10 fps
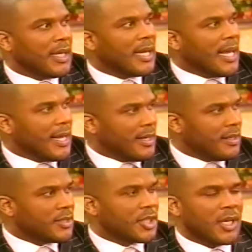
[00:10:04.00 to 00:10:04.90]
In
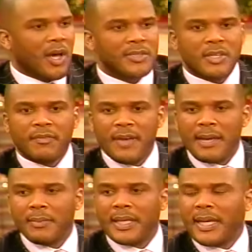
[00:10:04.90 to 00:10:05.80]
Atlanta. She lost her
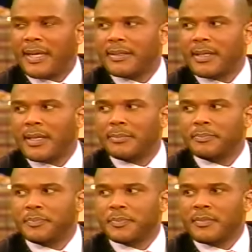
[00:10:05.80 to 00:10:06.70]
family. And,
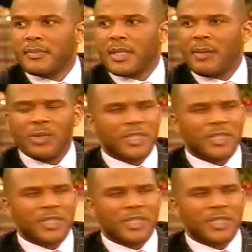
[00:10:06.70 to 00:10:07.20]
well,